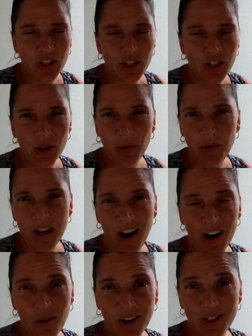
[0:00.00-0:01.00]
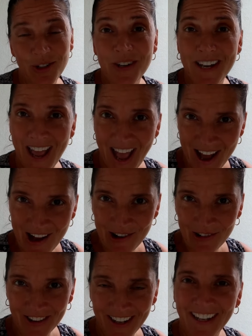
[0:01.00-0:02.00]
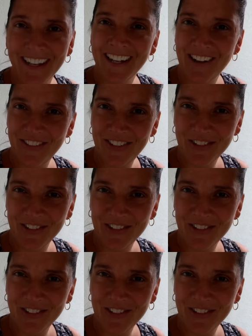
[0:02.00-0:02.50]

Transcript: So we are going to now get out the